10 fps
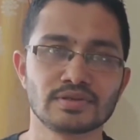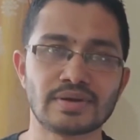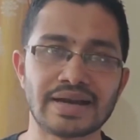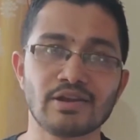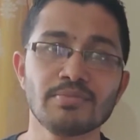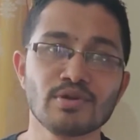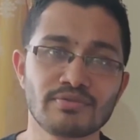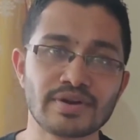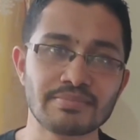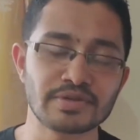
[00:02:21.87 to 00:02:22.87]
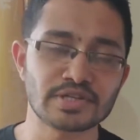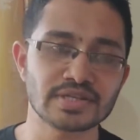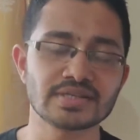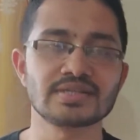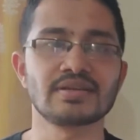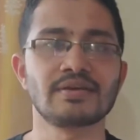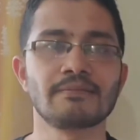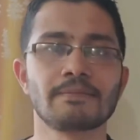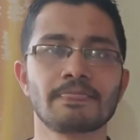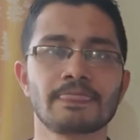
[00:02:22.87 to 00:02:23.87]
So I'll not be over ambitious.
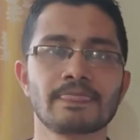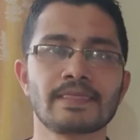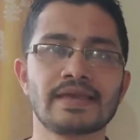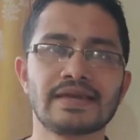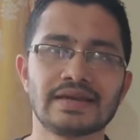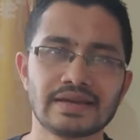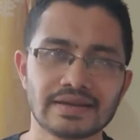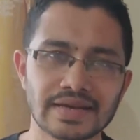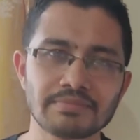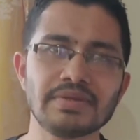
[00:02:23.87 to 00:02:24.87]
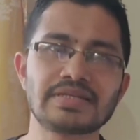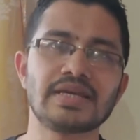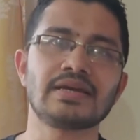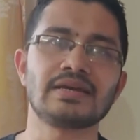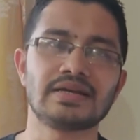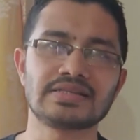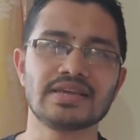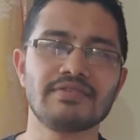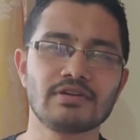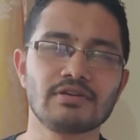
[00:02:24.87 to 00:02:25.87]
Let me take a
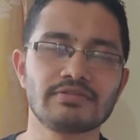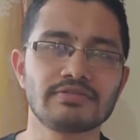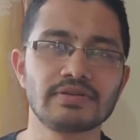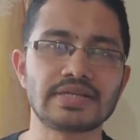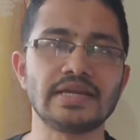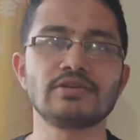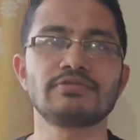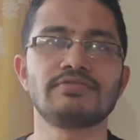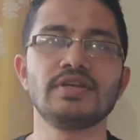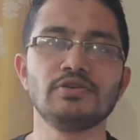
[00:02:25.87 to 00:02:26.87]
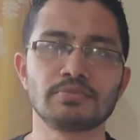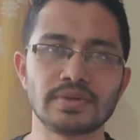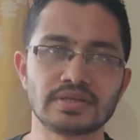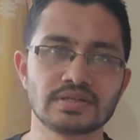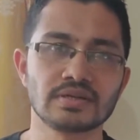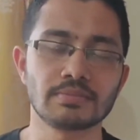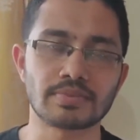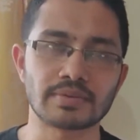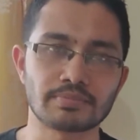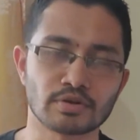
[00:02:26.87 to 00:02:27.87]
saving of 10 to 15 rupees
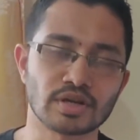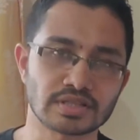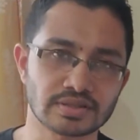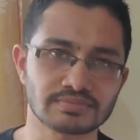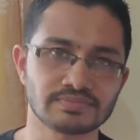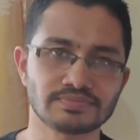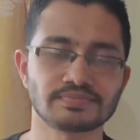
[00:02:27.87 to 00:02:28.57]
per product.